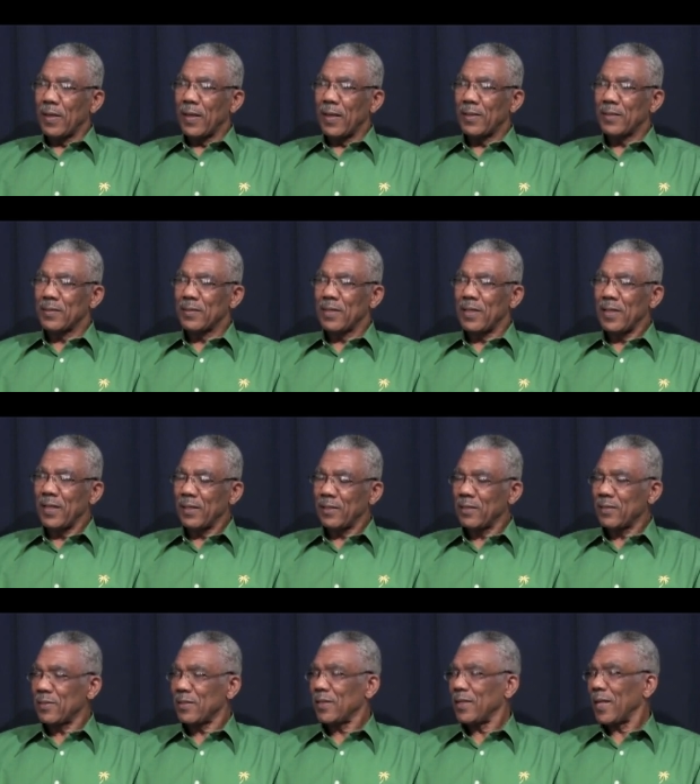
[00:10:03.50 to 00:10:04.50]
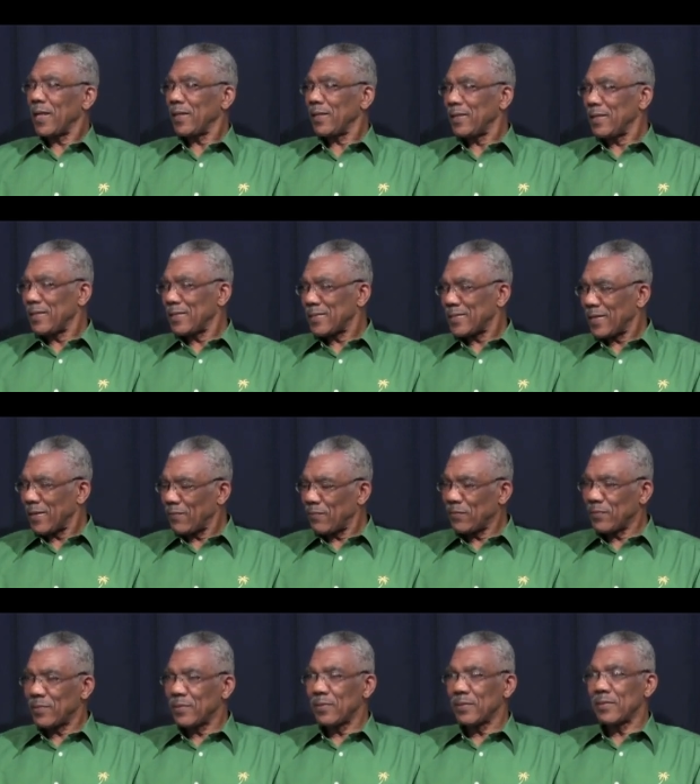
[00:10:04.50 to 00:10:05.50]
as late as the
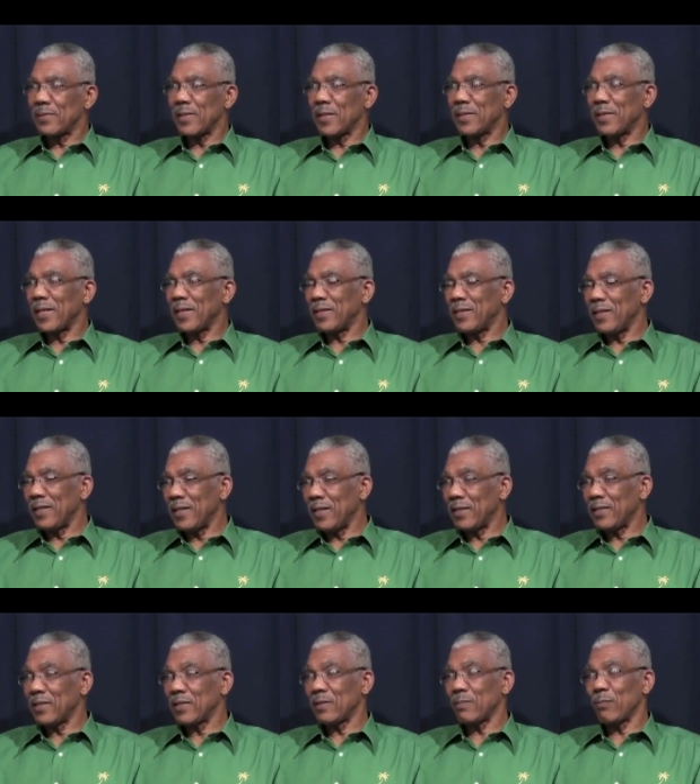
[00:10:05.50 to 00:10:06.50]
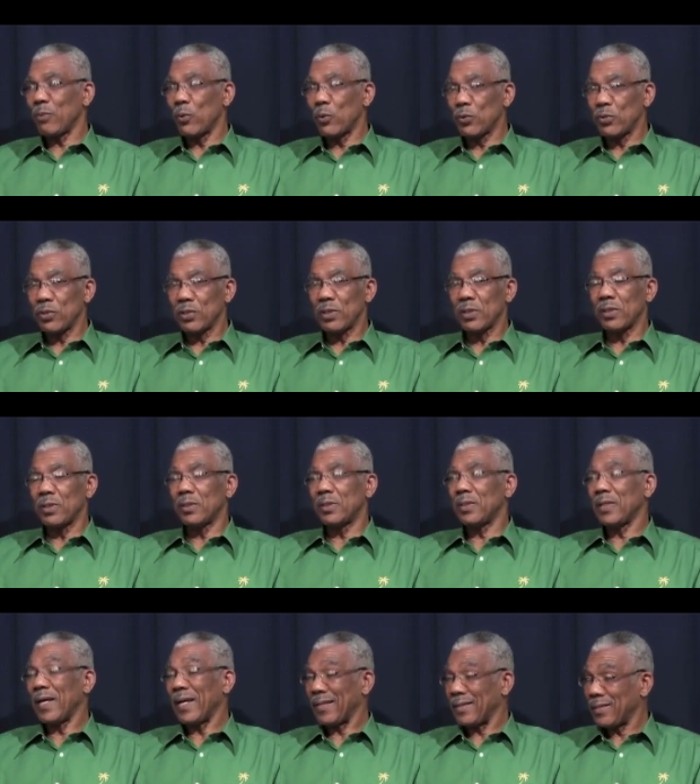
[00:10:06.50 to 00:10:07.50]
1970s and 1980s,
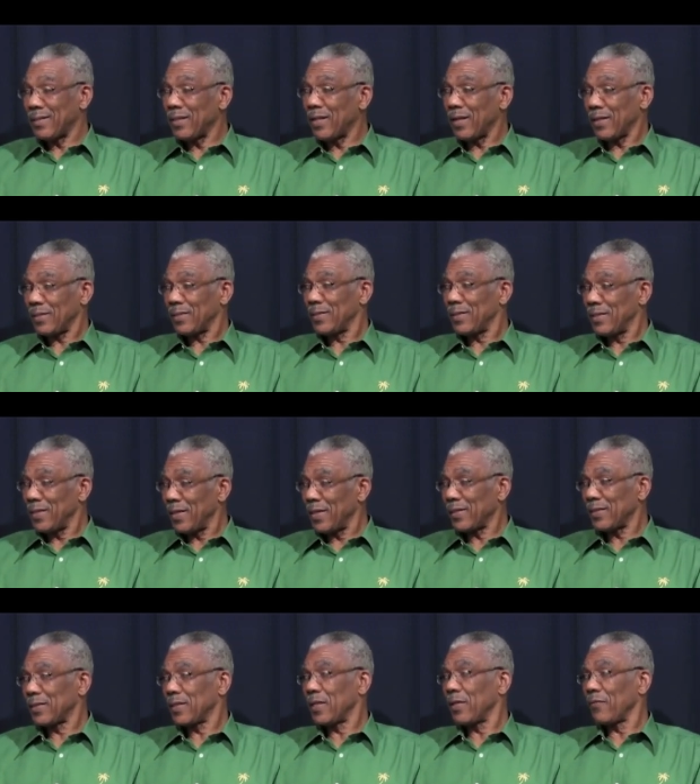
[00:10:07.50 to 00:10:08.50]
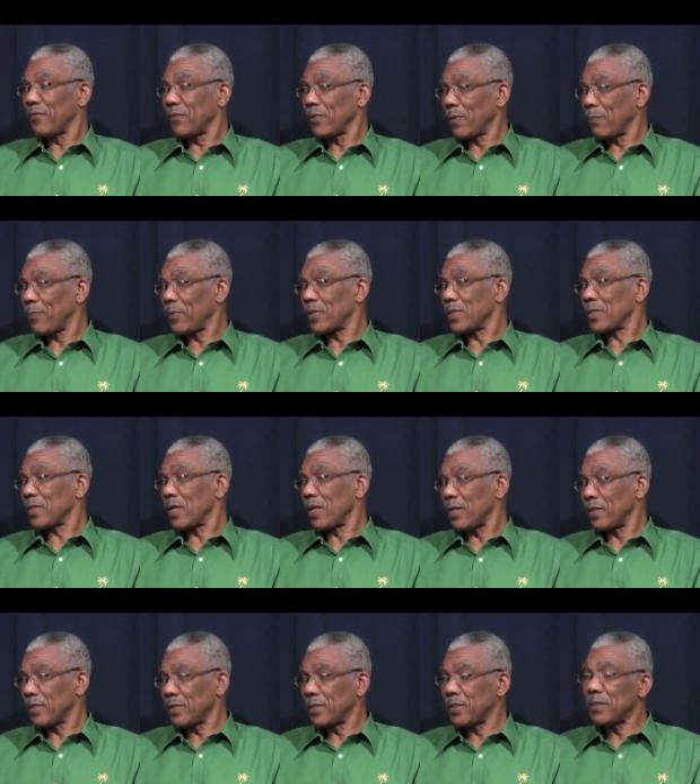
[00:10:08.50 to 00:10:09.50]
Portugal had not yet given up its
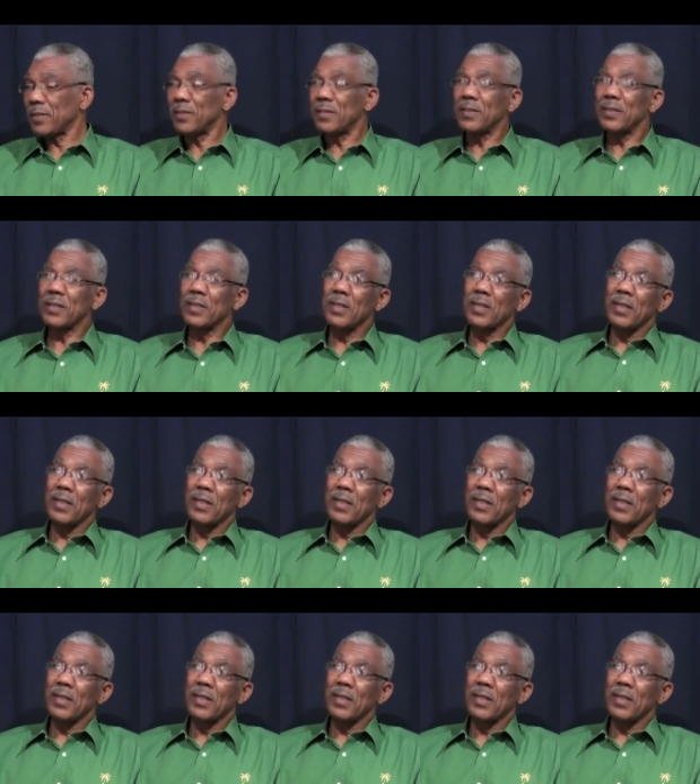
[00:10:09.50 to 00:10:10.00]
colonies,